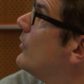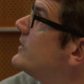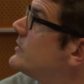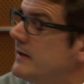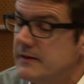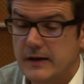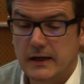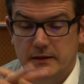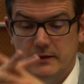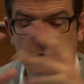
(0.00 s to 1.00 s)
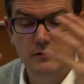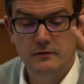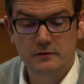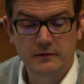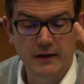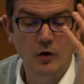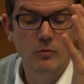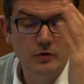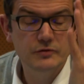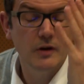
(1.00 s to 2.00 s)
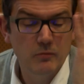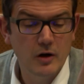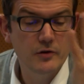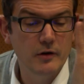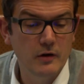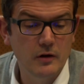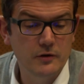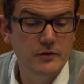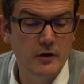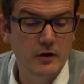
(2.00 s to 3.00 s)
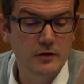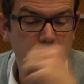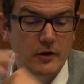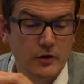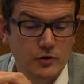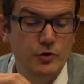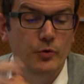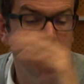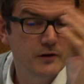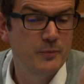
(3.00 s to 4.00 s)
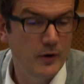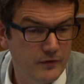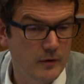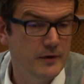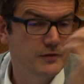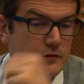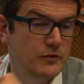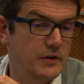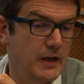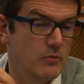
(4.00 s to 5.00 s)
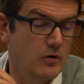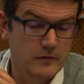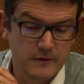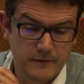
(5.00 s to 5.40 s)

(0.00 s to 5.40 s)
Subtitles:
which means that they almost double the current performance of the cable,